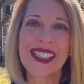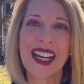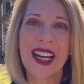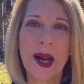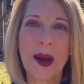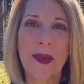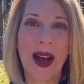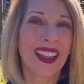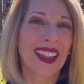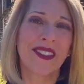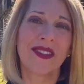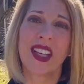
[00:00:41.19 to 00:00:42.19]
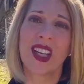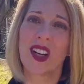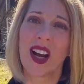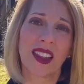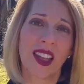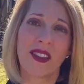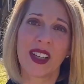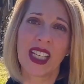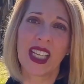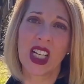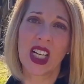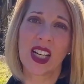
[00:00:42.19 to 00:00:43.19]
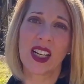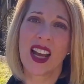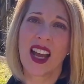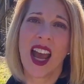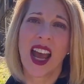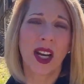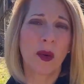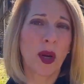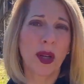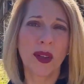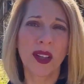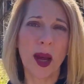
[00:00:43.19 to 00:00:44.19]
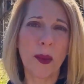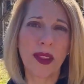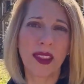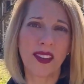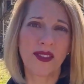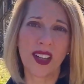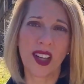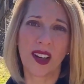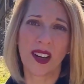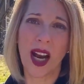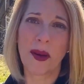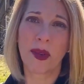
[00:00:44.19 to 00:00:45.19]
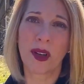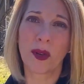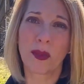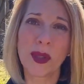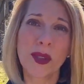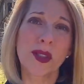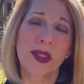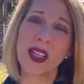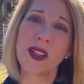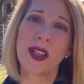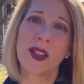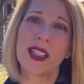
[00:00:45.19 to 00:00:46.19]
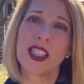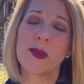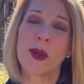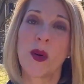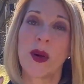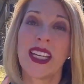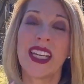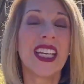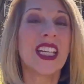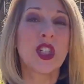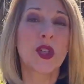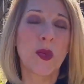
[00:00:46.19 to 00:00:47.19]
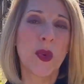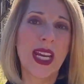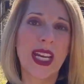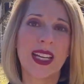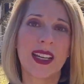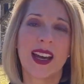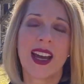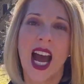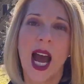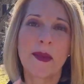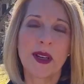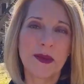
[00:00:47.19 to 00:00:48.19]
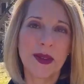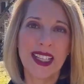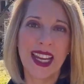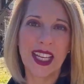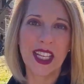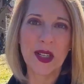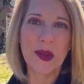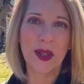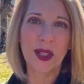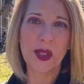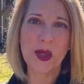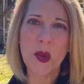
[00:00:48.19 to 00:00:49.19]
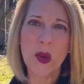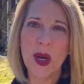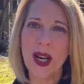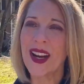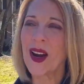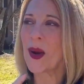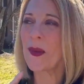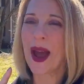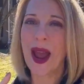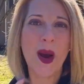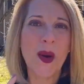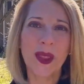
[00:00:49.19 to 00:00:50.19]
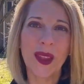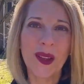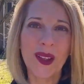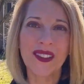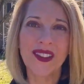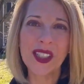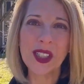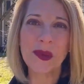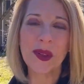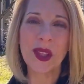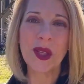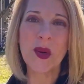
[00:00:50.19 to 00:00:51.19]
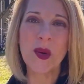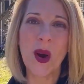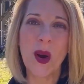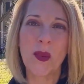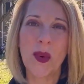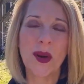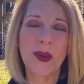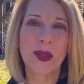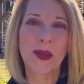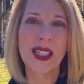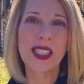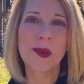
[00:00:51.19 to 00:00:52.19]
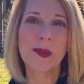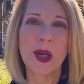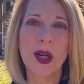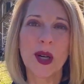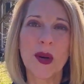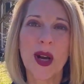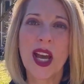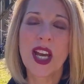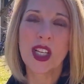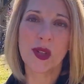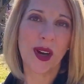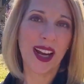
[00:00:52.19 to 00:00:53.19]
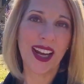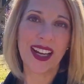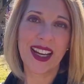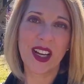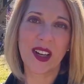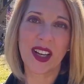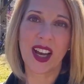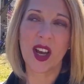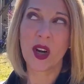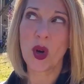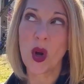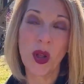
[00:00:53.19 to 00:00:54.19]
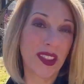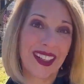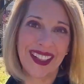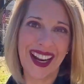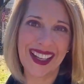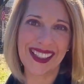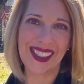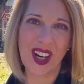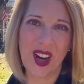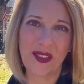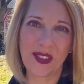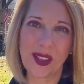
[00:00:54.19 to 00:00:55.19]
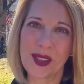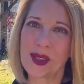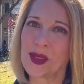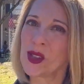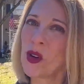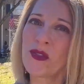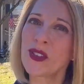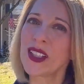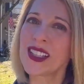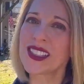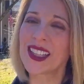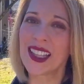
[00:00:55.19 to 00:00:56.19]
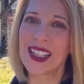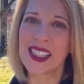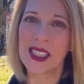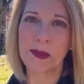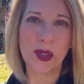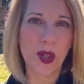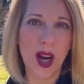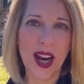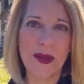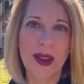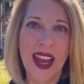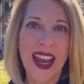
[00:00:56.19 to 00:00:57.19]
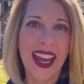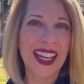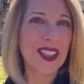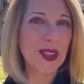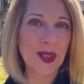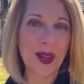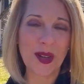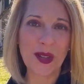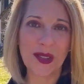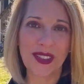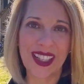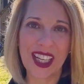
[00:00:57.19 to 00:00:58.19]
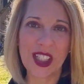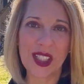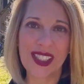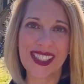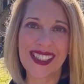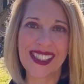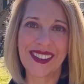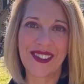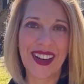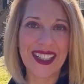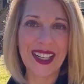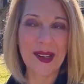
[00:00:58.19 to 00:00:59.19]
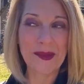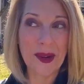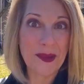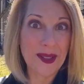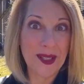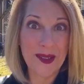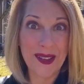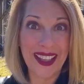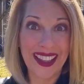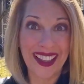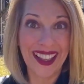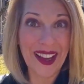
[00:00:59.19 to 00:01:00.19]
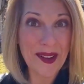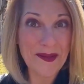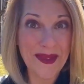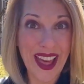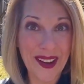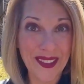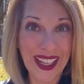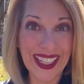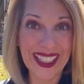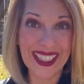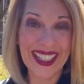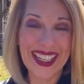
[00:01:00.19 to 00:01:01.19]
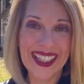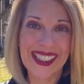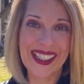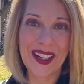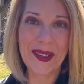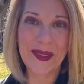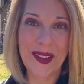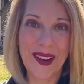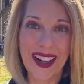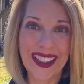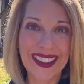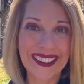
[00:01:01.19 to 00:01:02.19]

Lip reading: I live here, I love it here, and I want you to come and live here. I'm a realtor here in Greensboro, and each week I'm going to be taking you on a tour and on my own little adventure with you around Greensboro, Triad area, and all that it has to offer. So don't forget to like, subscribe, and turn on notifications to find out what we're doing that week. So you ready?